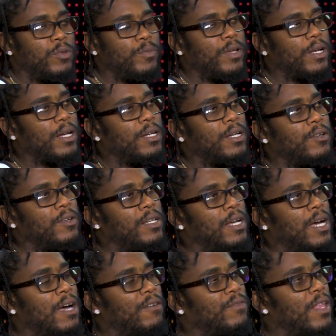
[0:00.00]
Jamaica don't
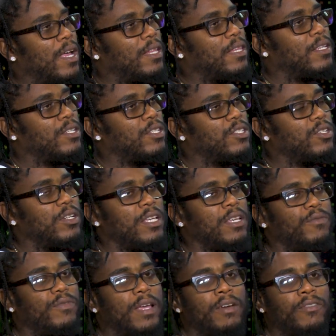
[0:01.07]
really have that. So
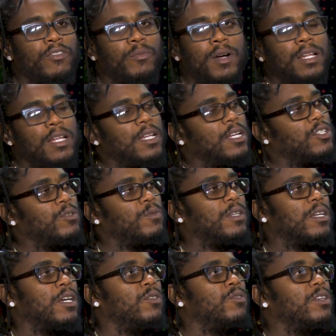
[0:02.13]
if everybody in
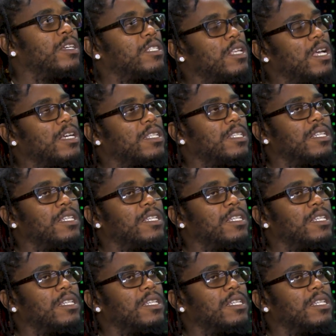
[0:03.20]
Jamaica know your song,